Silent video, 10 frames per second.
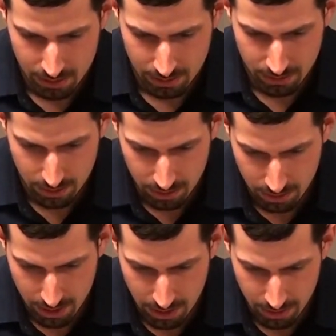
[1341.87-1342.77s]

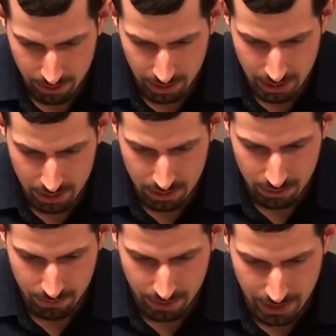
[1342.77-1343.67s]
So all I really need to do
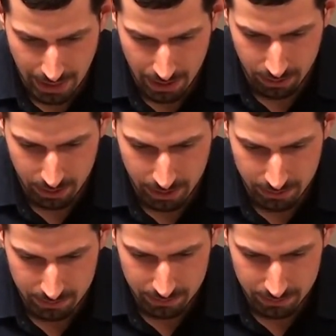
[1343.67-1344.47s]
for the gallery